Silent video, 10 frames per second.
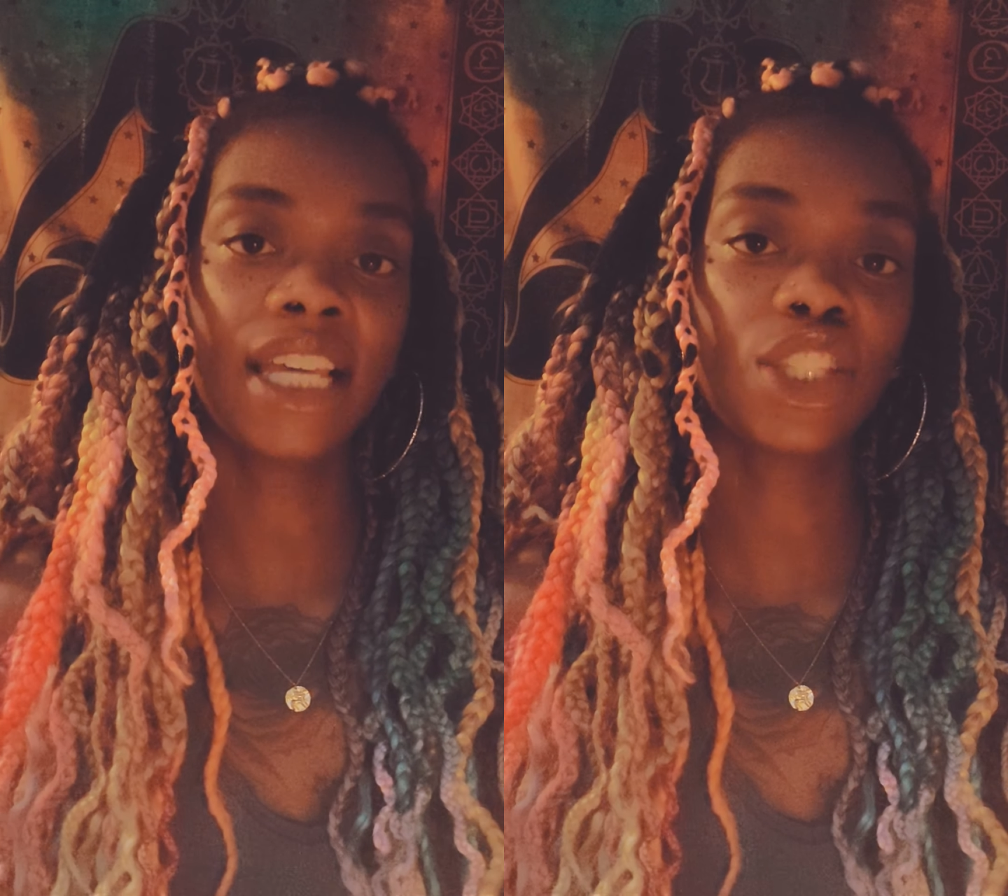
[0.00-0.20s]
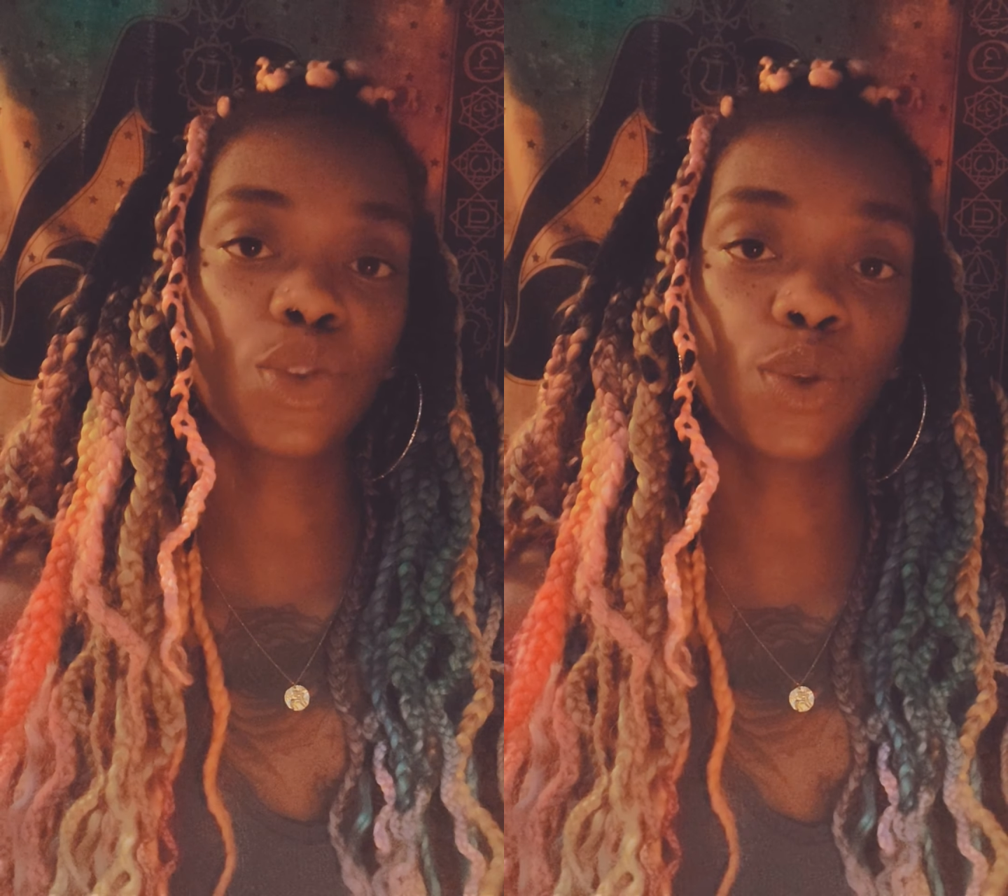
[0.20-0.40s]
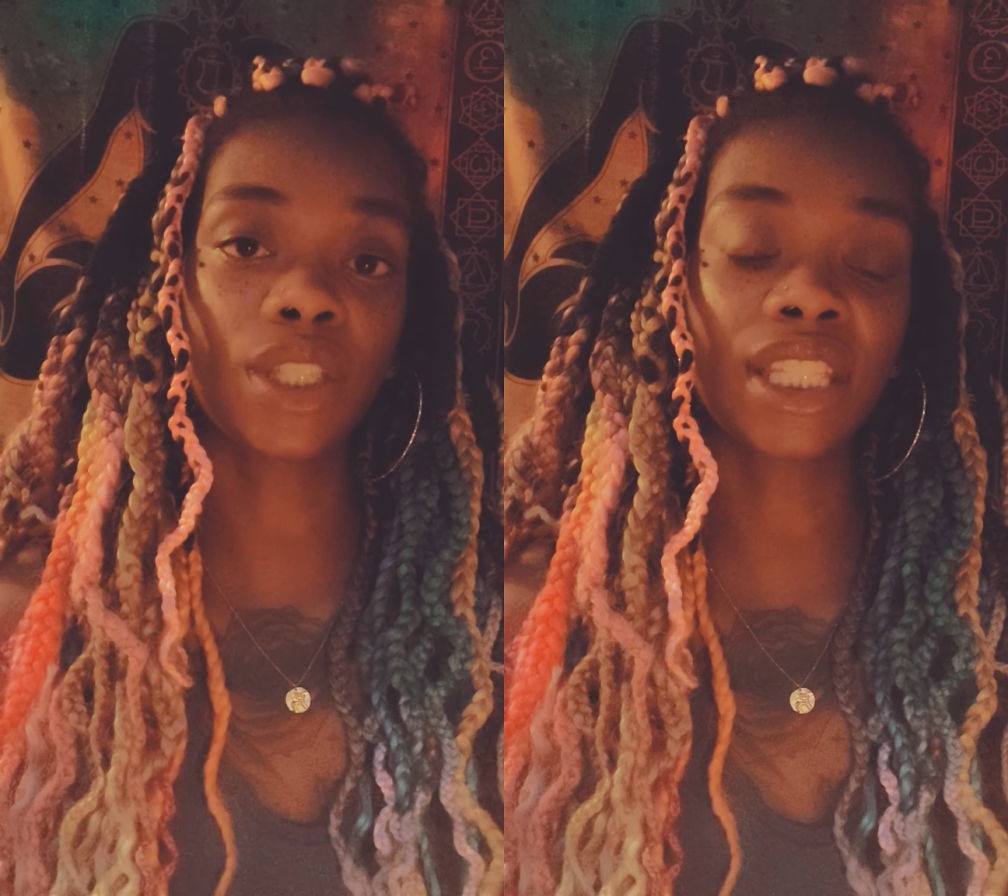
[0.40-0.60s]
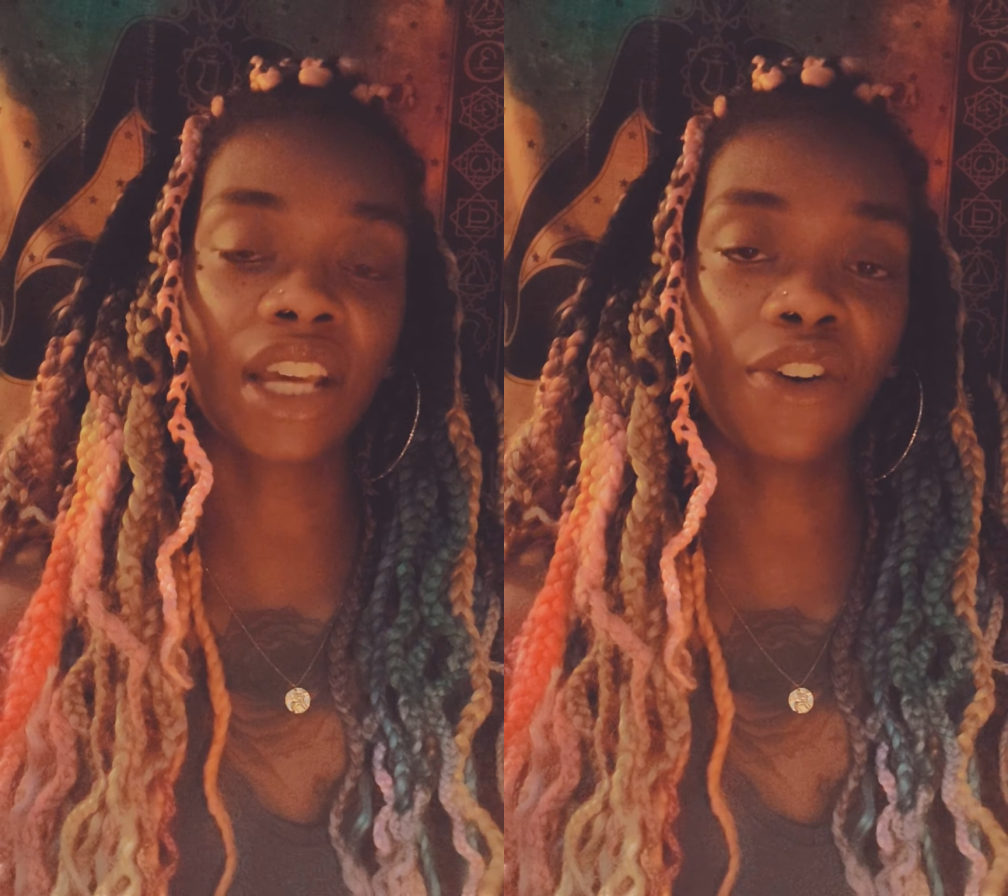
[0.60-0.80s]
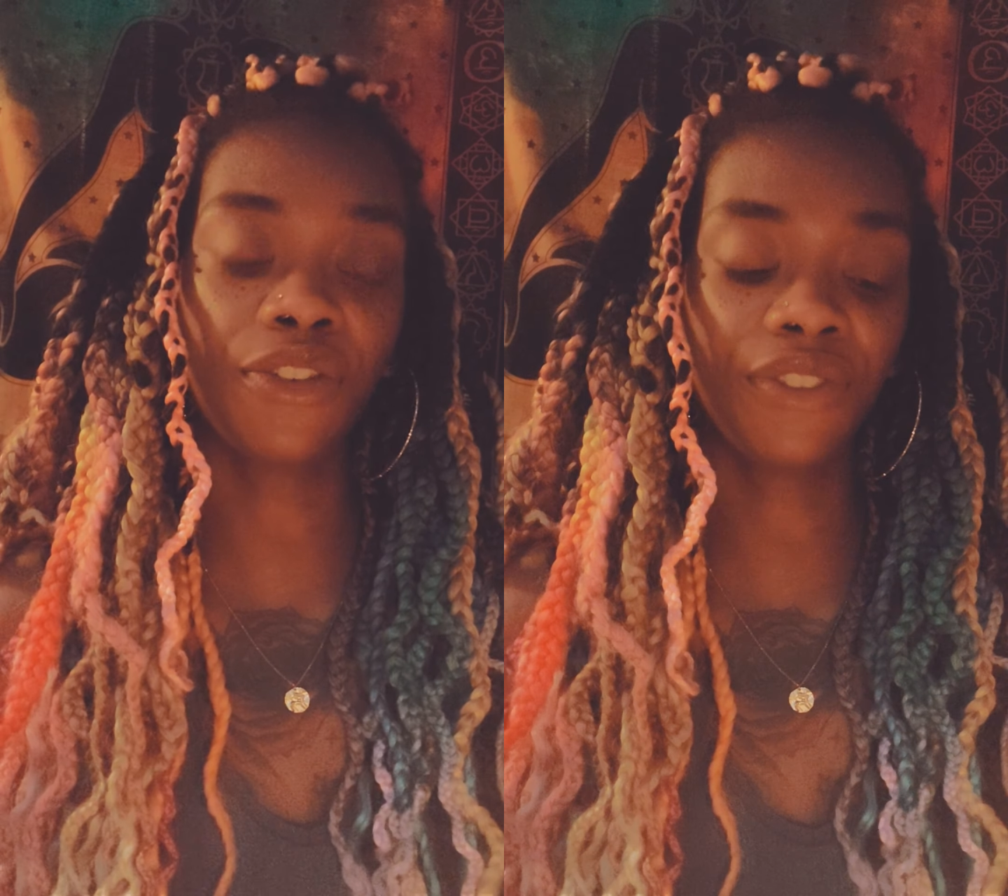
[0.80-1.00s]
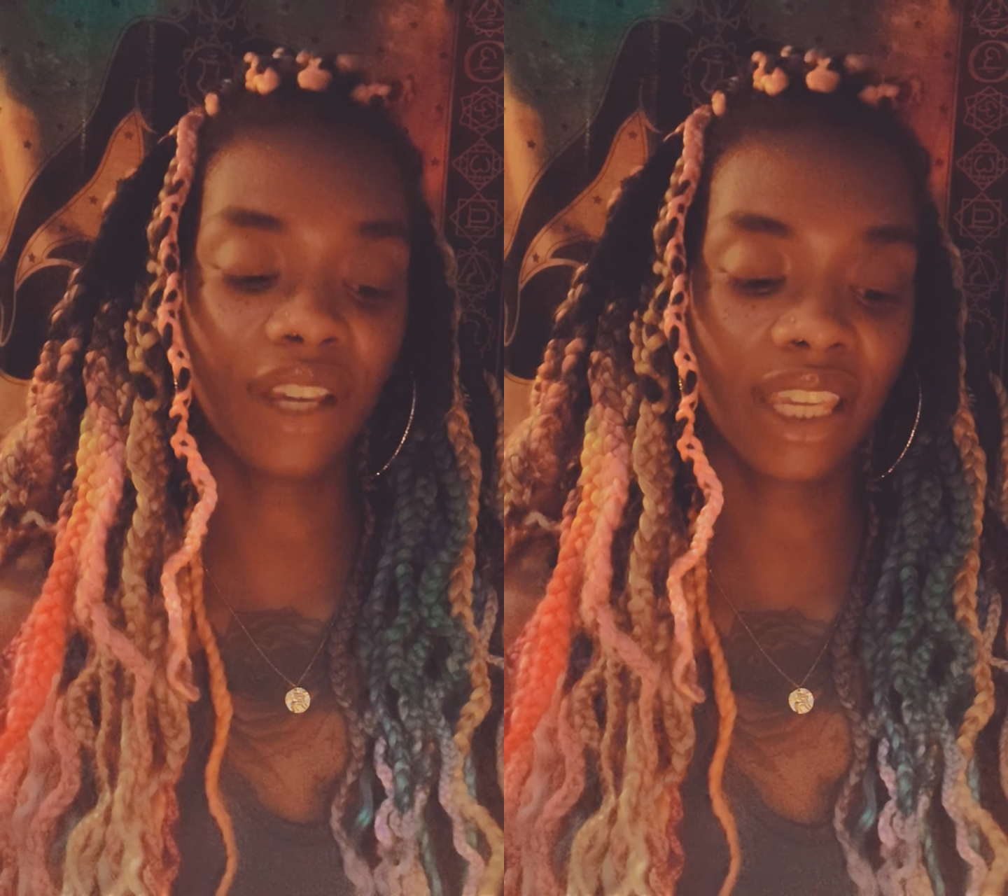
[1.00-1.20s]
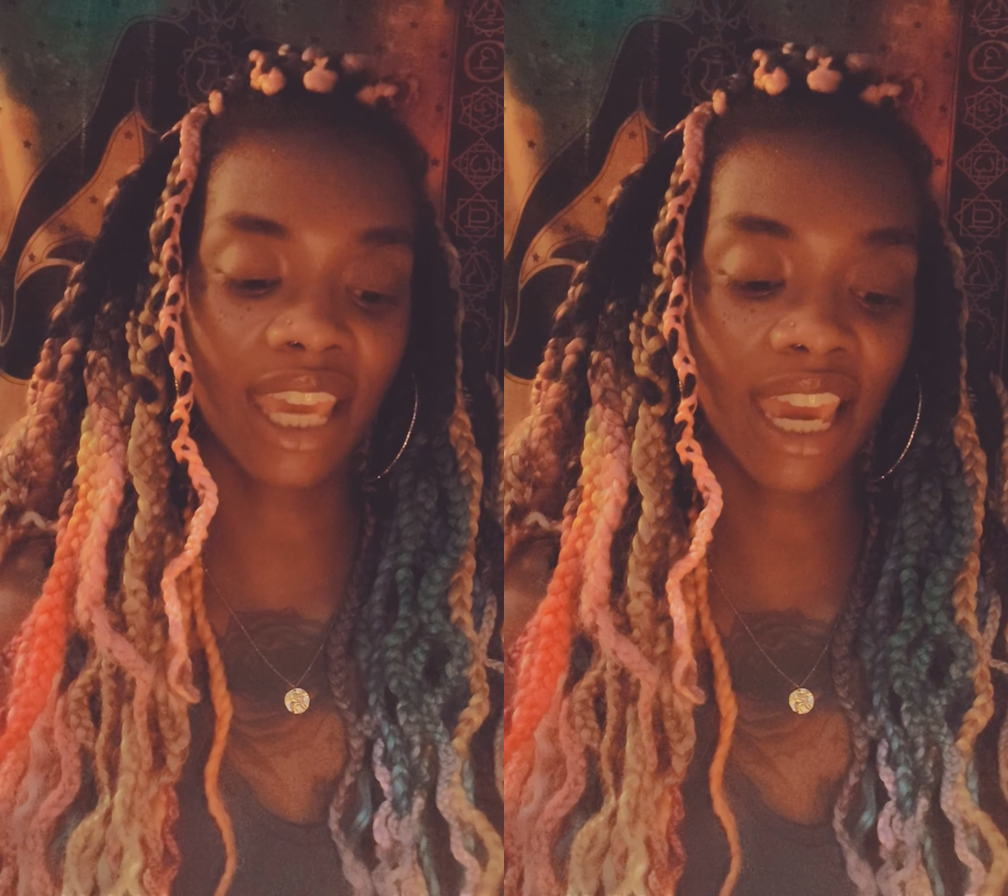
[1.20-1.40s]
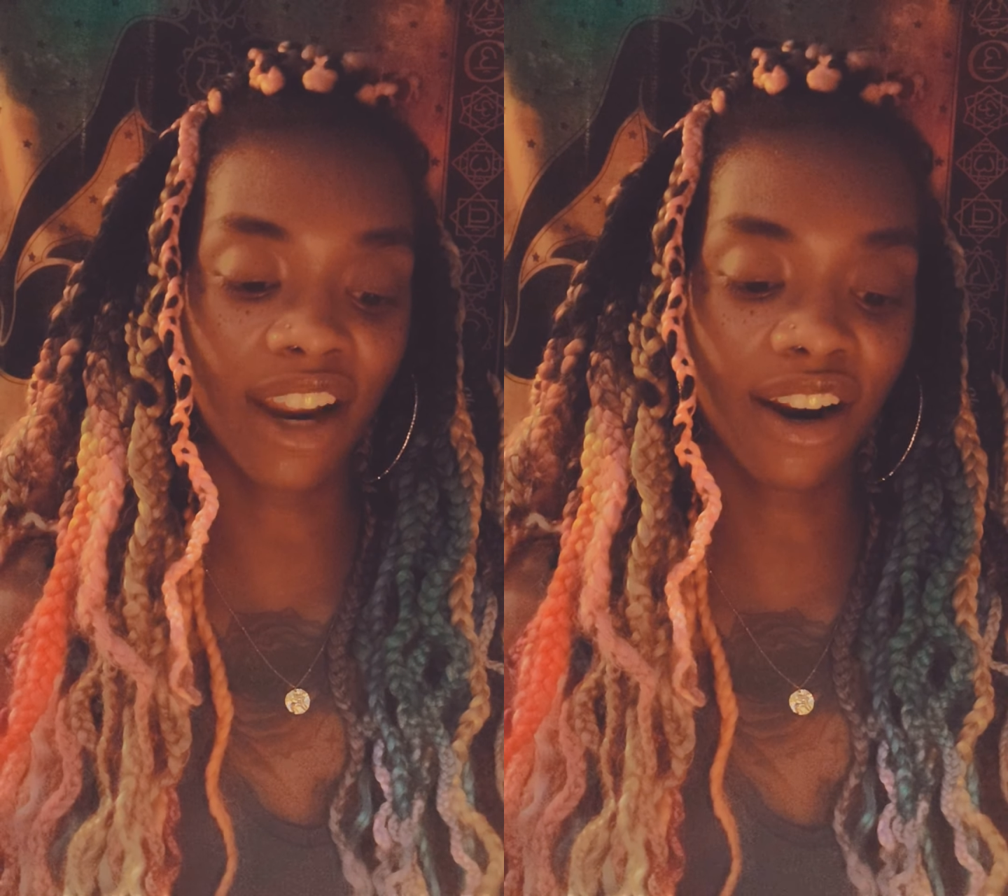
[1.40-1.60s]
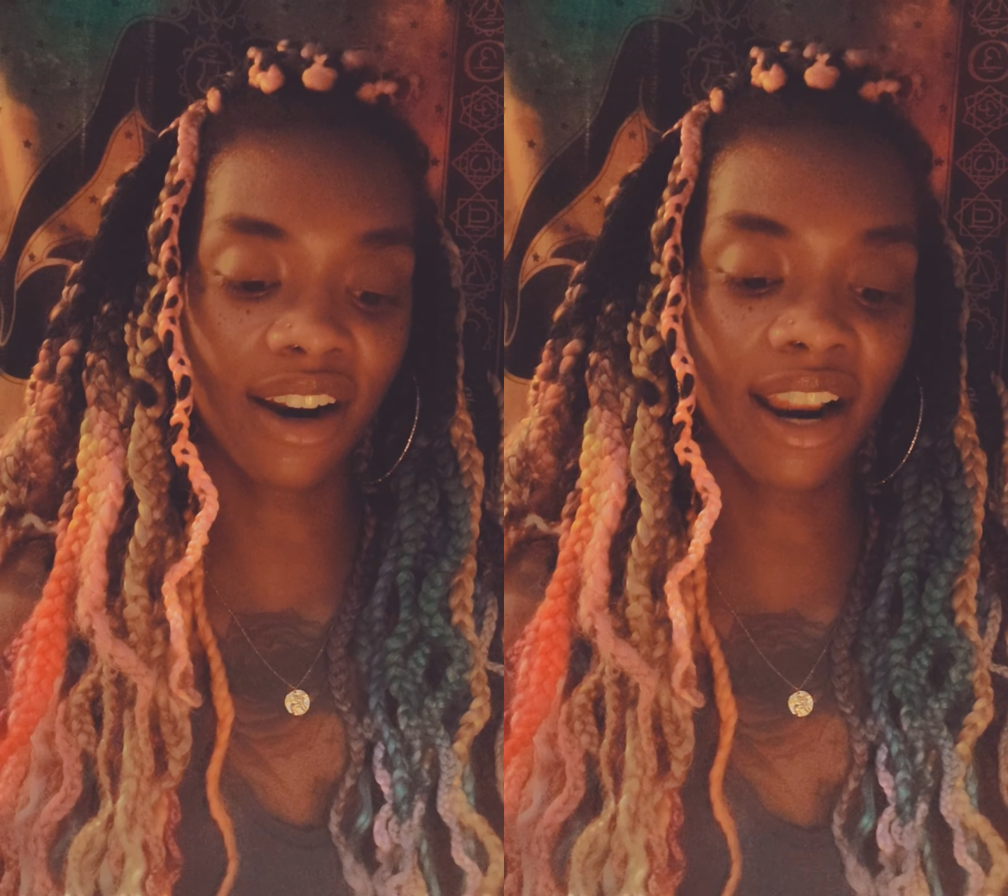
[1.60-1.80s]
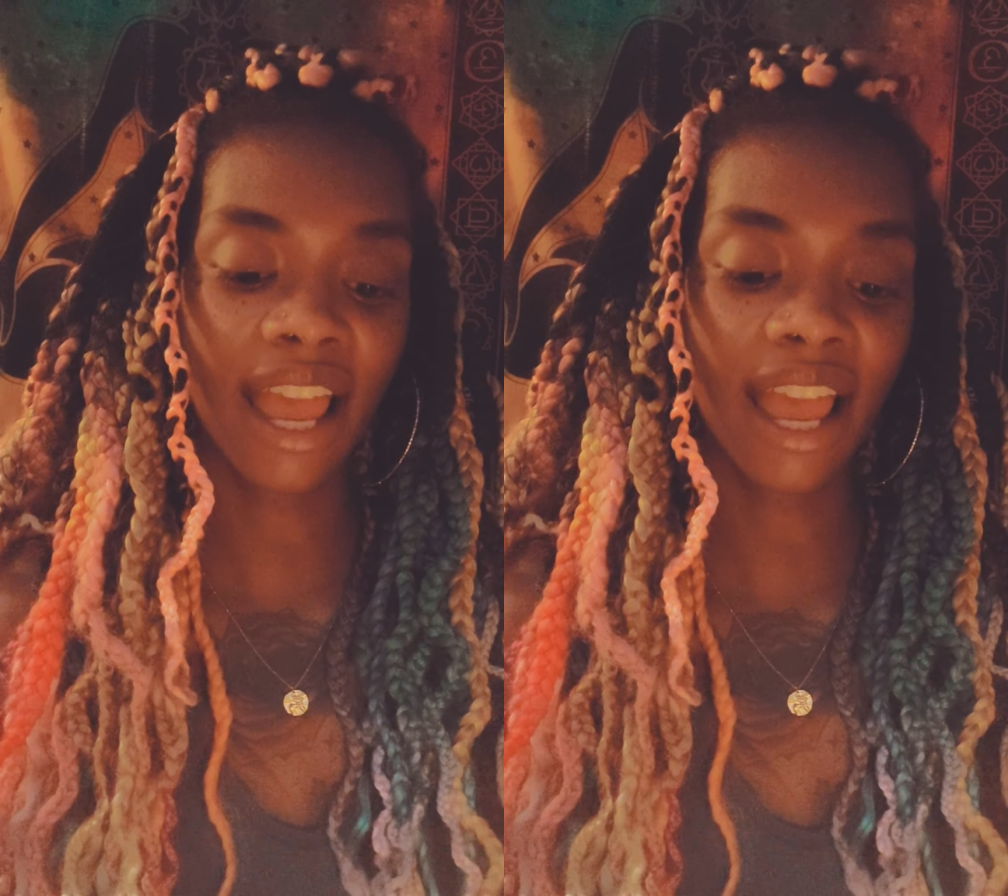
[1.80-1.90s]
to self care